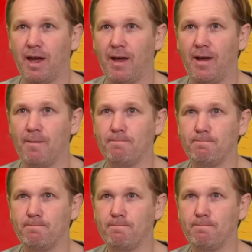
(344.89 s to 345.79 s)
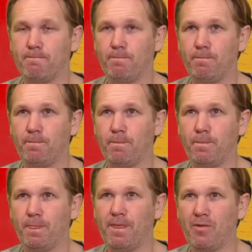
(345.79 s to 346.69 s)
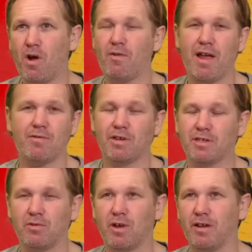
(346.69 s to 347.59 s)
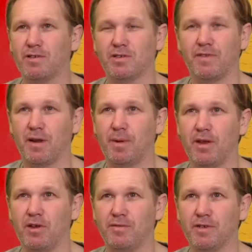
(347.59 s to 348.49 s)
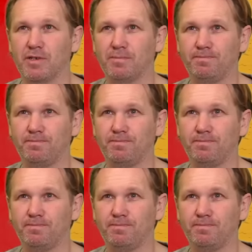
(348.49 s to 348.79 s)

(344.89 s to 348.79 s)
Um, there are areas though that I just feel a bit nervous